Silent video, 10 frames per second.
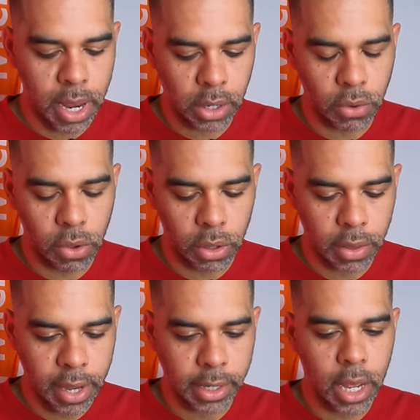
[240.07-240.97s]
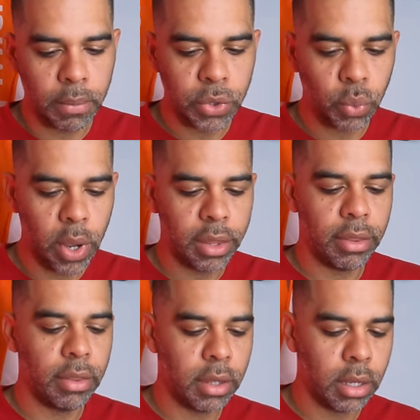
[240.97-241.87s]
manual that comes with
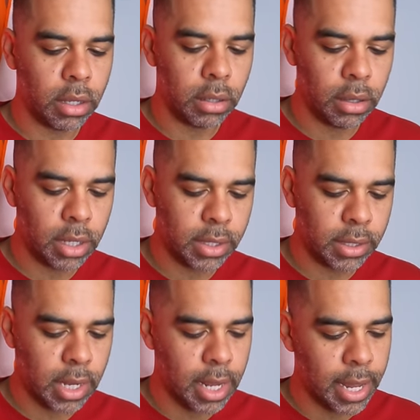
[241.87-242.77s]
the this uh,